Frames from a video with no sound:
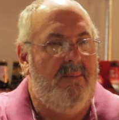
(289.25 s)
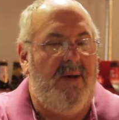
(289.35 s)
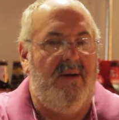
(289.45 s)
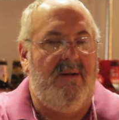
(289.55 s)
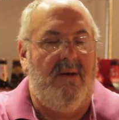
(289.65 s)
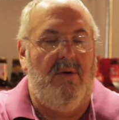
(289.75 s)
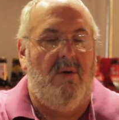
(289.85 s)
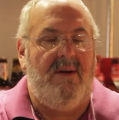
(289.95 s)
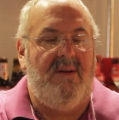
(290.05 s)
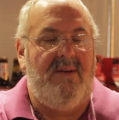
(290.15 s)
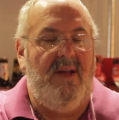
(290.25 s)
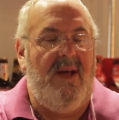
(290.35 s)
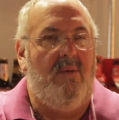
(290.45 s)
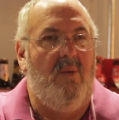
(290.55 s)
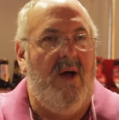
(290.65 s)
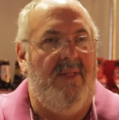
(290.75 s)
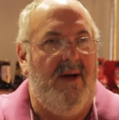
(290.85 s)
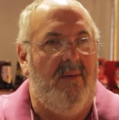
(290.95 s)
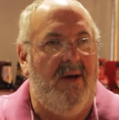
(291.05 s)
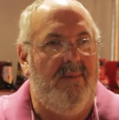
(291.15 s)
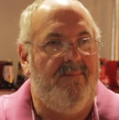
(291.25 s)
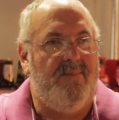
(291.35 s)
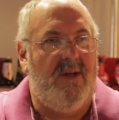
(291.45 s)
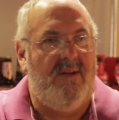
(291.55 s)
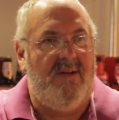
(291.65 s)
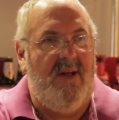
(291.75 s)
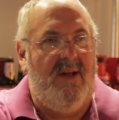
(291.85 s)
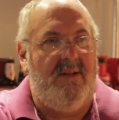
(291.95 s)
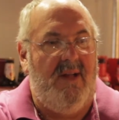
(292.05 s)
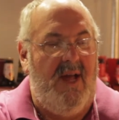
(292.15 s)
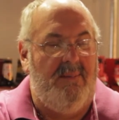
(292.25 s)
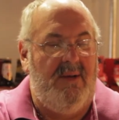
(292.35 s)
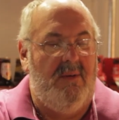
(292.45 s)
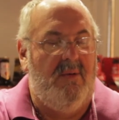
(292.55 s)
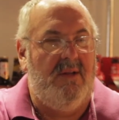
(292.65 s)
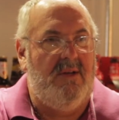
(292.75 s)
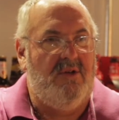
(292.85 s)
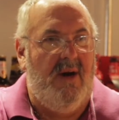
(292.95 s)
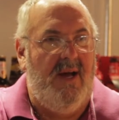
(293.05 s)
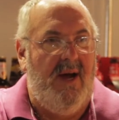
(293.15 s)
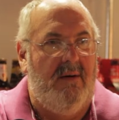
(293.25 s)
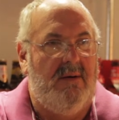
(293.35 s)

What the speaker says: because your cork is staying wet that way. It's staying damp. You don't want it to dry out.